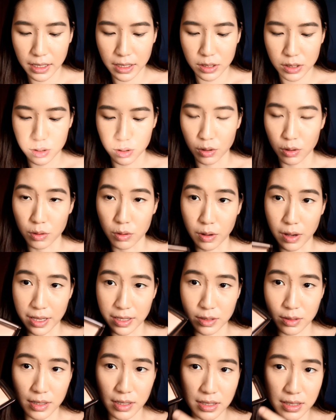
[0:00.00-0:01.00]
So
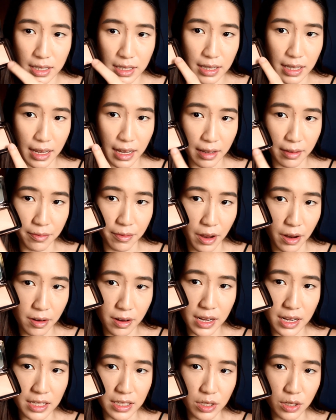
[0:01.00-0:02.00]
as you can see, they
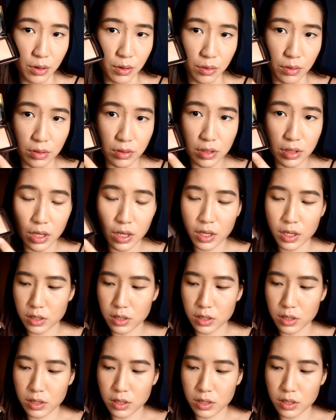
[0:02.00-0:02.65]
vary in tones,